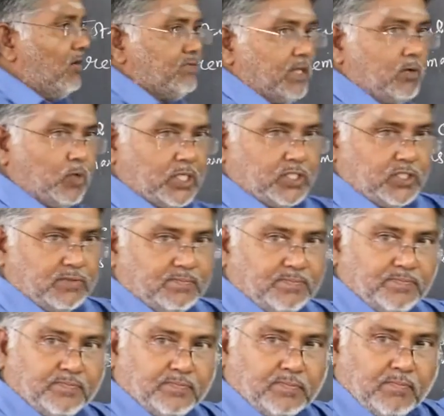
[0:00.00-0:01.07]
of the question.
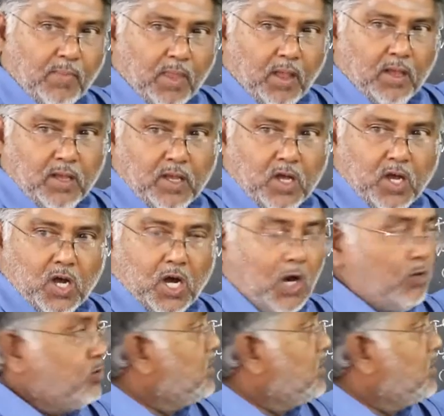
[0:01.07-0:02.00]
How